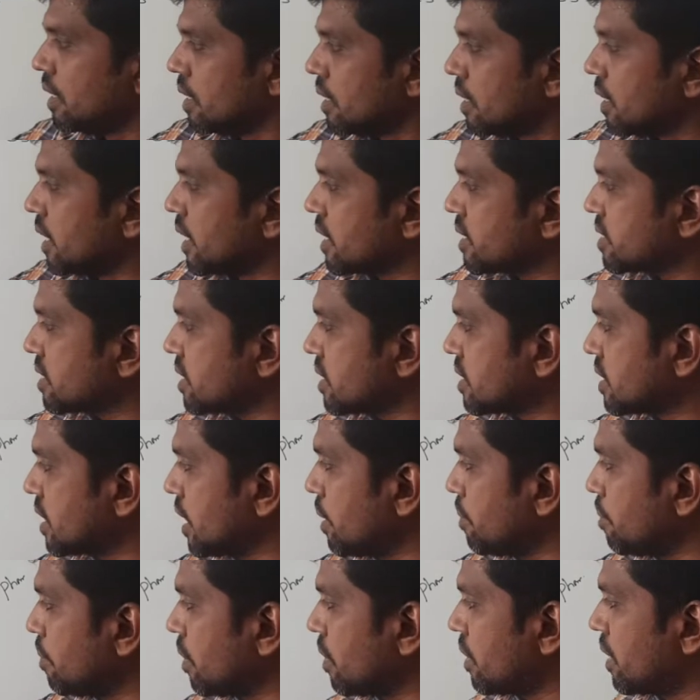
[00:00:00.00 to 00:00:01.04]
Next is
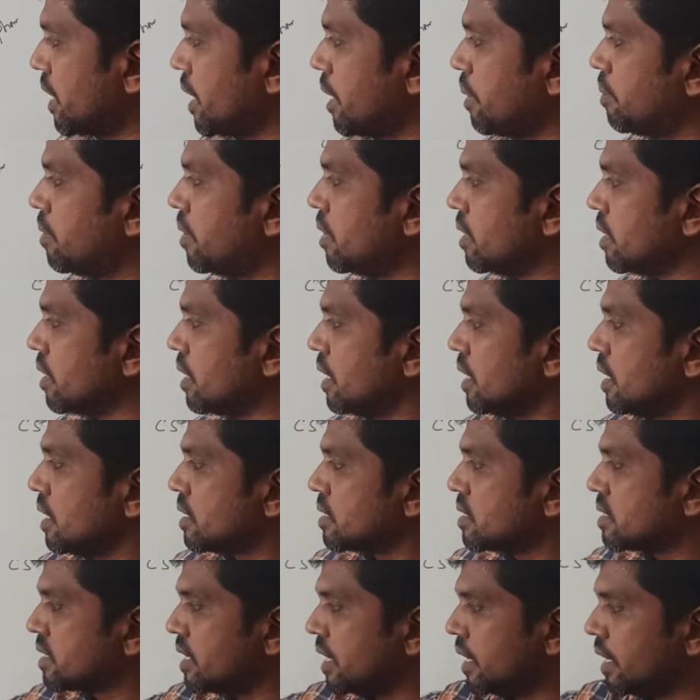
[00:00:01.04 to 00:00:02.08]
C bar D bar.
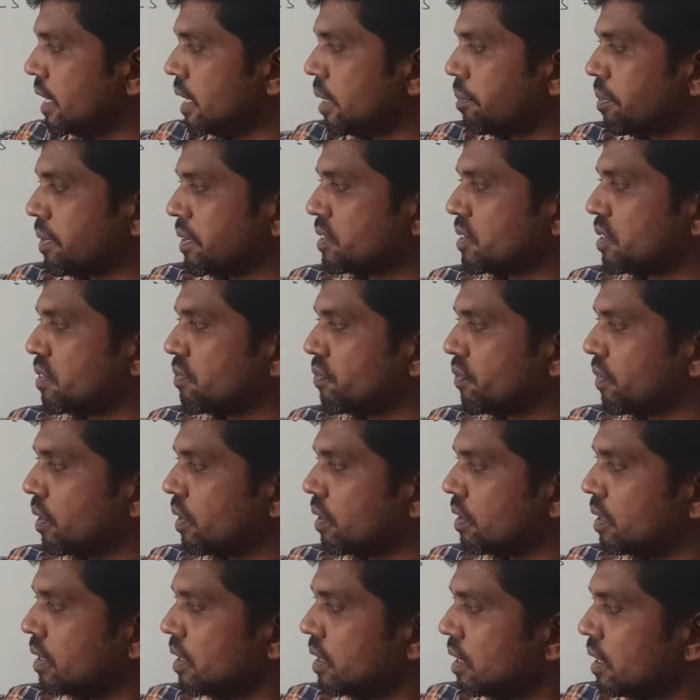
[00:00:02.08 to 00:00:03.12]
C represent
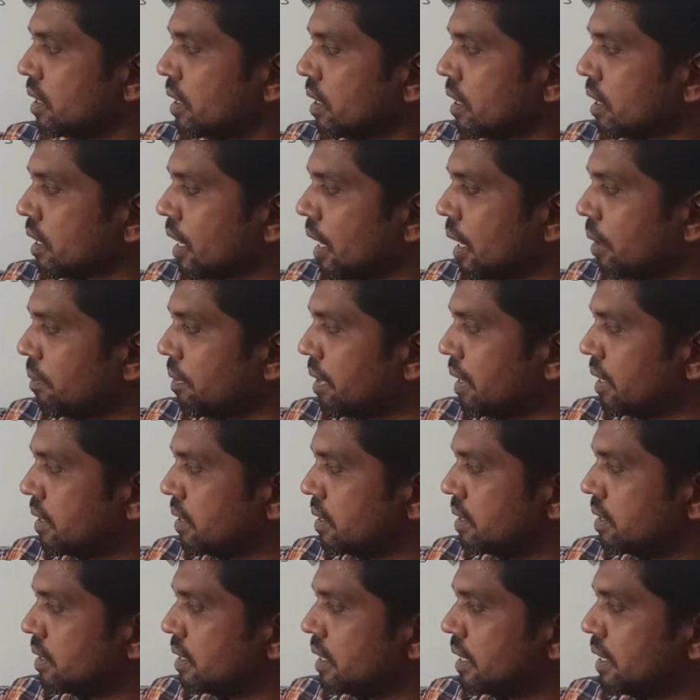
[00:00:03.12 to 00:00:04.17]
for
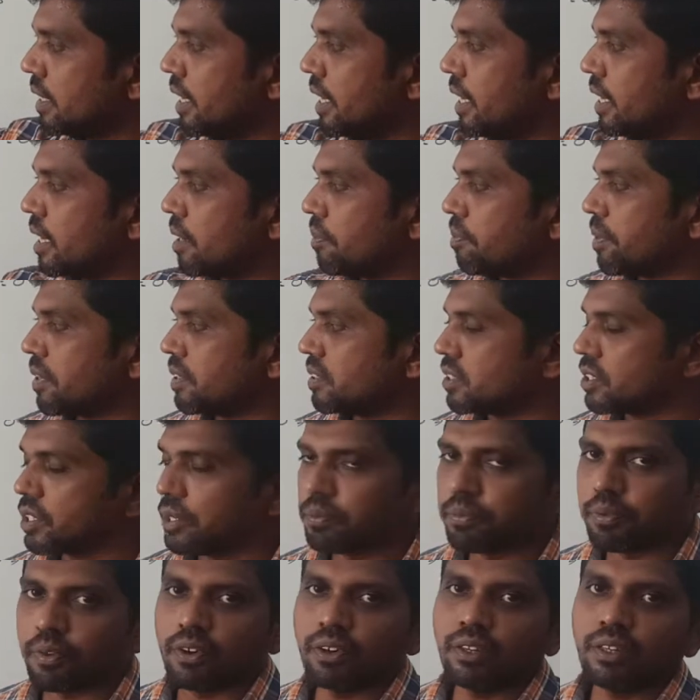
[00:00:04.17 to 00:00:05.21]
command, D
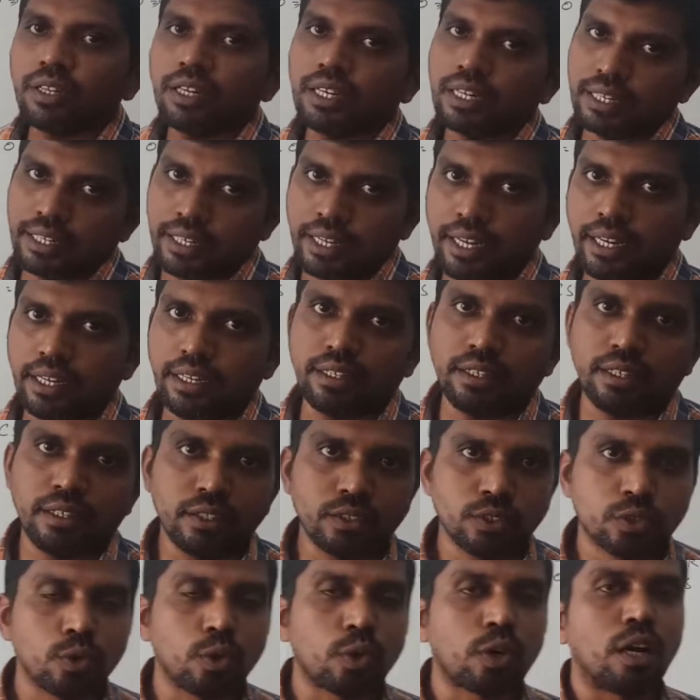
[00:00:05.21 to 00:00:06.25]
represent for
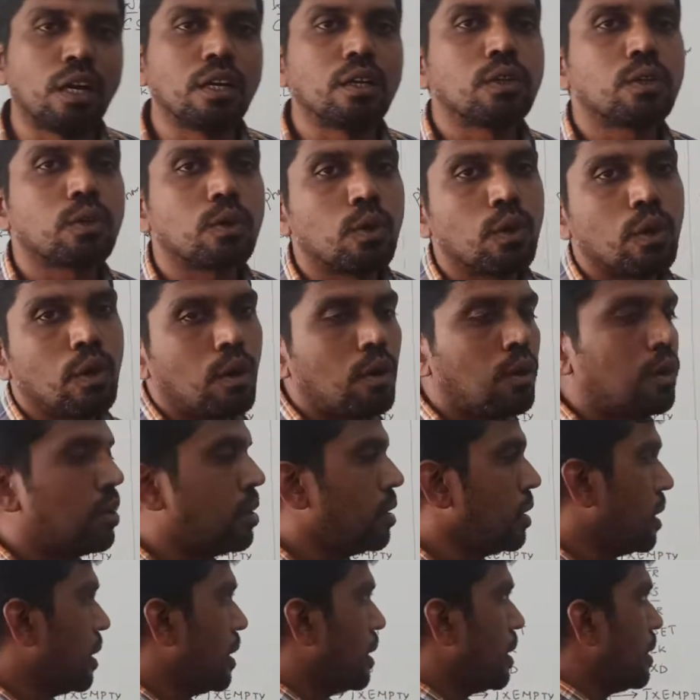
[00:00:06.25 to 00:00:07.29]
data. So control
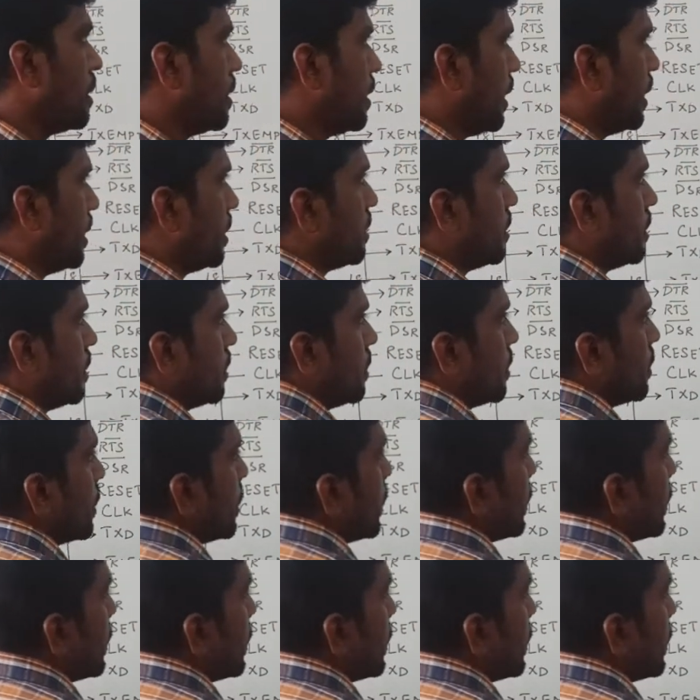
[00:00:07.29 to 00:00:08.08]
of data.